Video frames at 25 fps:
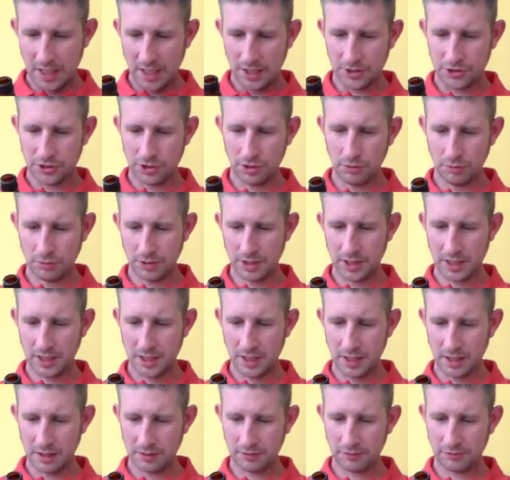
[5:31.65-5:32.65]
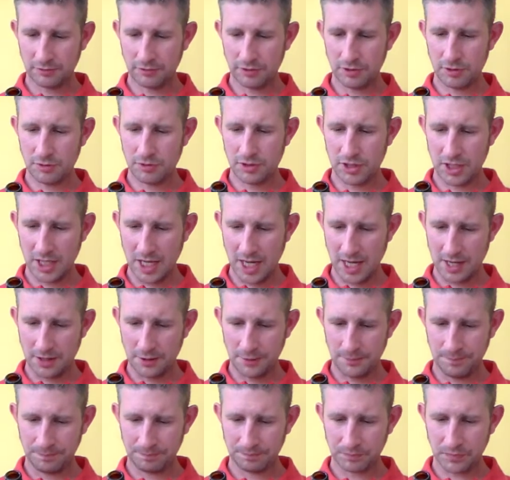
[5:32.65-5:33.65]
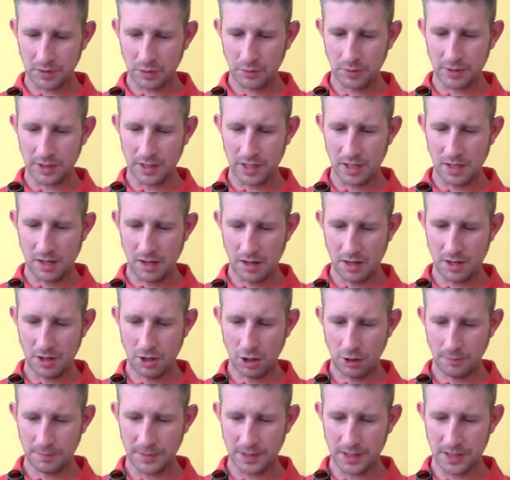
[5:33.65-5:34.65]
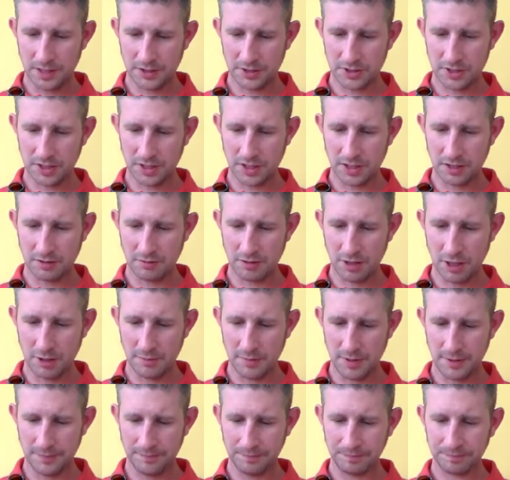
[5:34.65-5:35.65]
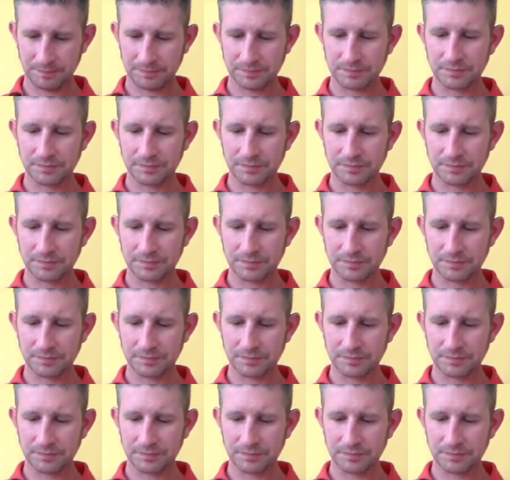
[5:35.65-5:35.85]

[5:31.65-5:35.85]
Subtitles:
A tawny coloured fruity ale with a light hoppiness in the aroma.